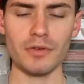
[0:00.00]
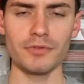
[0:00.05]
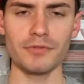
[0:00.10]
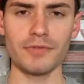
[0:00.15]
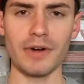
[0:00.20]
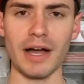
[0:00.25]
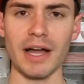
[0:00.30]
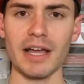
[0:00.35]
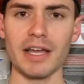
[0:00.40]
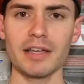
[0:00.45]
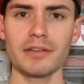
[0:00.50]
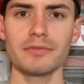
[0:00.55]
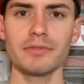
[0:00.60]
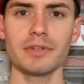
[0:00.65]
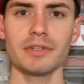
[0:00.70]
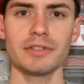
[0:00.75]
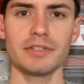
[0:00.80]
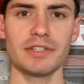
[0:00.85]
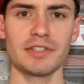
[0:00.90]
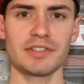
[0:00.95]

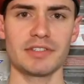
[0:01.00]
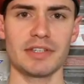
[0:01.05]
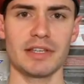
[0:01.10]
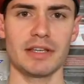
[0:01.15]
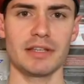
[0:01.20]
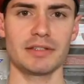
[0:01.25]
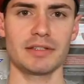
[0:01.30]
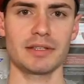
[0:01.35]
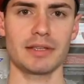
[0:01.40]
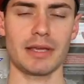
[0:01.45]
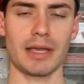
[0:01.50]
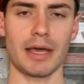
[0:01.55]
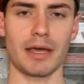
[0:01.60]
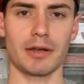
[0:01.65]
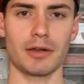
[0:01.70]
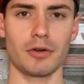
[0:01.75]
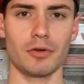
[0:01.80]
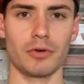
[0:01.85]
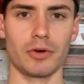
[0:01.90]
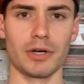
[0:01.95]
five distinct
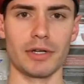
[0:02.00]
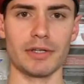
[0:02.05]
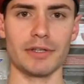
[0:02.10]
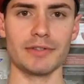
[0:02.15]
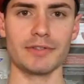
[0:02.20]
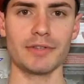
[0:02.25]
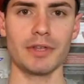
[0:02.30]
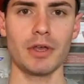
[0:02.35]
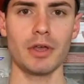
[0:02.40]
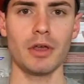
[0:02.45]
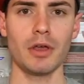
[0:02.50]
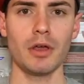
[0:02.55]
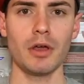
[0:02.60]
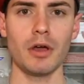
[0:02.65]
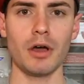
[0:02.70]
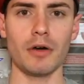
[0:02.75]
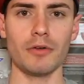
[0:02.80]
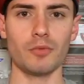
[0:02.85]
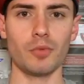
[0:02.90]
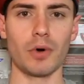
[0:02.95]
categories
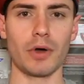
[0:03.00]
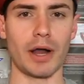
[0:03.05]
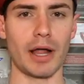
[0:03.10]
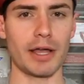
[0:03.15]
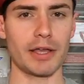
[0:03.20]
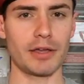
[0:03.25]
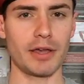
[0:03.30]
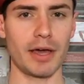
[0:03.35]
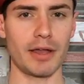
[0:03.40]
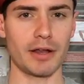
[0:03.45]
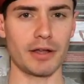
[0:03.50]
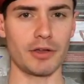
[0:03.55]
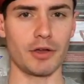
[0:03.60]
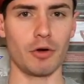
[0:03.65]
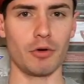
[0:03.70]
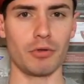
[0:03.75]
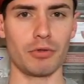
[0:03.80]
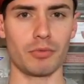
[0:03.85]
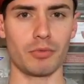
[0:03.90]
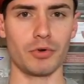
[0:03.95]
of what I kind of
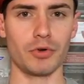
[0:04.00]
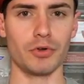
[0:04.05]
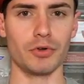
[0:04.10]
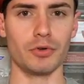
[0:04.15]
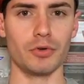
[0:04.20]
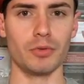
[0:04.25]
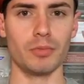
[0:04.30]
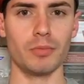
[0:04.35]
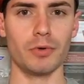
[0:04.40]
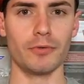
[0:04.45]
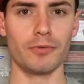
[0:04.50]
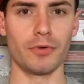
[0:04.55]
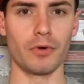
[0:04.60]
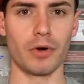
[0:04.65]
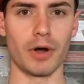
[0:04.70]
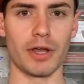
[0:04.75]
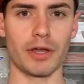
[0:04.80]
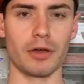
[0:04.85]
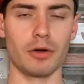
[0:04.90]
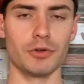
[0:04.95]
go through
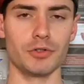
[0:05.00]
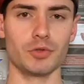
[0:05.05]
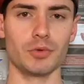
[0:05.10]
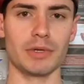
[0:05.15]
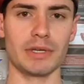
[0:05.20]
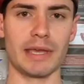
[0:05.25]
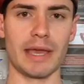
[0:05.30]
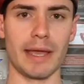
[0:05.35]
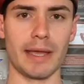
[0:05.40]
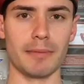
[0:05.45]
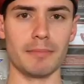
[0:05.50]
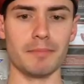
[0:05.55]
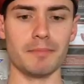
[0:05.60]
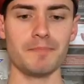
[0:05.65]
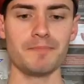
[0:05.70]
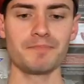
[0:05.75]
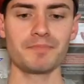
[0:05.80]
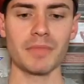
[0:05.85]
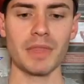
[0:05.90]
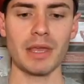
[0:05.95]
before I go to a game.
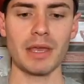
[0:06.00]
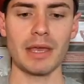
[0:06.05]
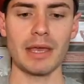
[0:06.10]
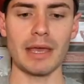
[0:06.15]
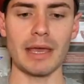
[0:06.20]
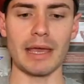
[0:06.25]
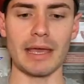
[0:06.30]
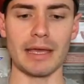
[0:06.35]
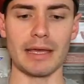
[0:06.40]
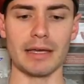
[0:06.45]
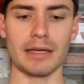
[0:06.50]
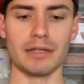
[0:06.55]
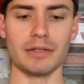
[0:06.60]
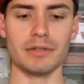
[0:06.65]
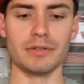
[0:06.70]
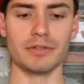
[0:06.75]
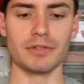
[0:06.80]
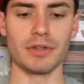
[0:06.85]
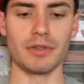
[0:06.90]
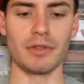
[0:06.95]

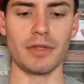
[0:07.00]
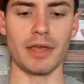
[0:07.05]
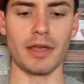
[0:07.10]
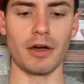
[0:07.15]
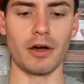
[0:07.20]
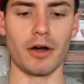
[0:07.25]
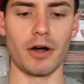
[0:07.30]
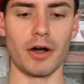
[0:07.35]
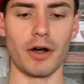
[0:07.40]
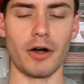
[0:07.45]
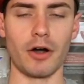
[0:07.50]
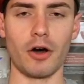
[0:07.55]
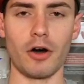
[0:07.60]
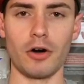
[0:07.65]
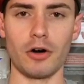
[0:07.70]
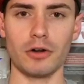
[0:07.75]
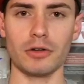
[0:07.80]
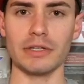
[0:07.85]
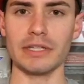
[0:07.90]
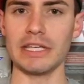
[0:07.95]
And they are
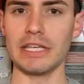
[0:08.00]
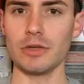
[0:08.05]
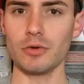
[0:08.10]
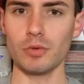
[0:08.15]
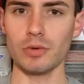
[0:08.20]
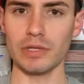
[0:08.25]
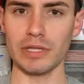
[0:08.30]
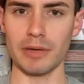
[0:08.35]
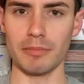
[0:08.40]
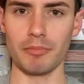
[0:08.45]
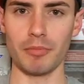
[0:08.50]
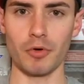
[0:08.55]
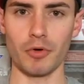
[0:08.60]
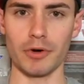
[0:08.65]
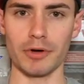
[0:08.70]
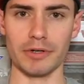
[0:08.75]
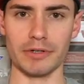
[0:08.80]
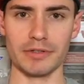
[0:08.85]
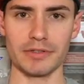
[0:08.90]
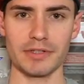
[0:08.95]
all equally
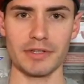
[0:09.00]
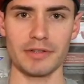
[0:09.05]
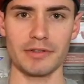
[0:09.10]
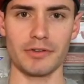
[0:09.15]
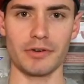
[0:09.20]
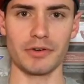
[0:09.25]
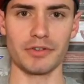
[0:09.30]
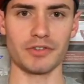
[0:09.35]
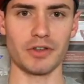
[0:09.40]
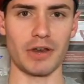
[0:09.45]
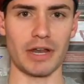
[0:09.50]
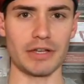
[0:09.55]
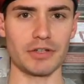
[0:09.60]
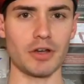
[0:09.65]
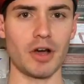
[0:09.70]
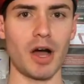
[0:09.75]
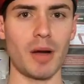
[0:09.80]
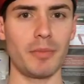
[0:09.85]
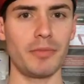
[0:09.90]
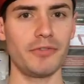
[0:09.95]
important. There's not a
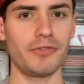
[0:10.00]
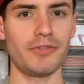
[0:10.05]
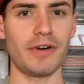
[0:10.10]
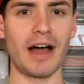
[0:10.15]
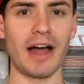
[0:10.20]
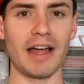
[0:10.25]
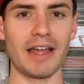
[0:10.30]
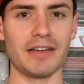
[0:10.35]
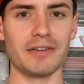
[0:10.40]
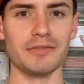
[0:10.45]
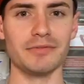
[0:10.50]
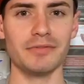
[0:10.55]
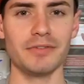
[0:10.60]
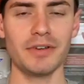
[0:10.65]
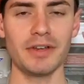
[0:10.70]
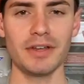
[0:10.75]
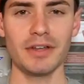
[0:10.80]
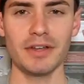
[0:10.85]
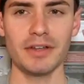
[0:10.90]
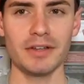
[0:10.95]
top five
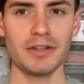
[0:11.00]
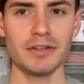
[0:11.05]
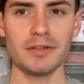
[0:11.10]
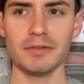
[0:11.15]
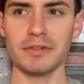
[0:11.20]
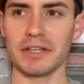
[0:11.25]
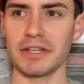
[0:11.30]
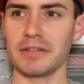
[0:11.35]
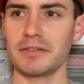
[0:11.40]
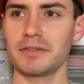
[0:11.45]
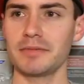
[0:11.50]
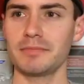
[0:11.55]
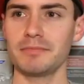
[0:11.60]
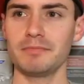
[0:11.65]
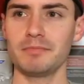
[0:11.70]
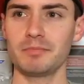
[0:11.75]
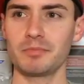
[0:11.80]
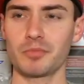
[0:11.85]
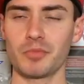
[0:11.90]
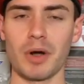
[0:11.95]
like
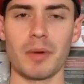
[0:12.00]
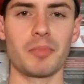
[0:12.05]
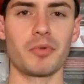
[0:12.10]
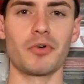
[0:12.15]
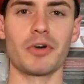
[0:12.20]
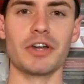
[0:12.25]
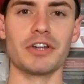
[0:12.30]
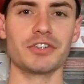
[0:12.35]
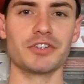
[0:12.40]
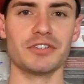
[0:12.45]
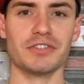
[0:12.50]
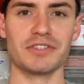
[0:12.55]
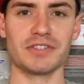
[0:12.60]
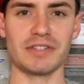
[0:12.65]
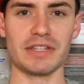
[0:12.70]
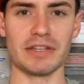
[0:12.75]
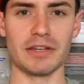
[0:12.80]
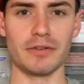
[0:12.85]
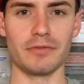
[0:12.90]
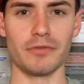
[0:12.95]

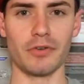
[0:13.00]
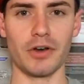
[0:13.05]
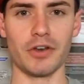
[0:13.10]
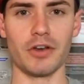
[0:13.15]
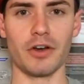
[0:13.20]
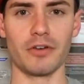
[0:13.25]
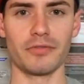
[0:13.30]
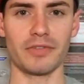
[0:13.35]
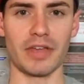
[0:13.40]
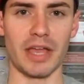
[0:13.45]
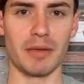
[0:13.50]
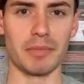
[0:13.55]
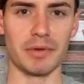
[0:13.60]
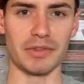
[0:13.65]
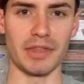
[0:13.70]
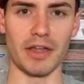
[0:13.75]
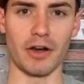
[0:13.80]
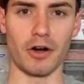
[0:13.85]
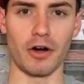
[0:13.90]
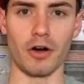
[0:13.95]
preparations needed for a Nerf game,
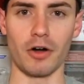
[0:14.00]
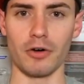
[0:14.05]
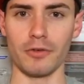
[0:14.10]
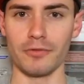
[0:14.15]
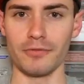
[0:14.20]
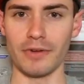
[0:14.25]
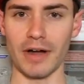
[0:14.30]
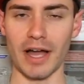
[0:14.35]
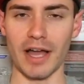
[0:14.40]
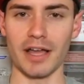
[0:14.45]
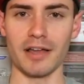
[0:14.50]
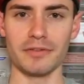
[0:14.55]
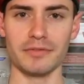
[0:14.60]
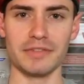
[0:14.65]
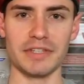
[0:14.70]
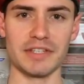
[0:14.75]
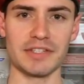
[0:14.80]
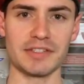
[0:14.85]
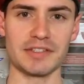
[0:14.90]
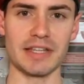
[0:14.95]
but they are all
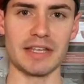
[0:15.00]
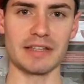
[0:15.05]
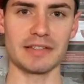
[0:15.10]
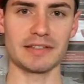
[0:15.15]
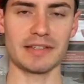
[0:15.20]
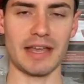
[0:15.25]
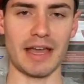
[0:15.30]
five distinct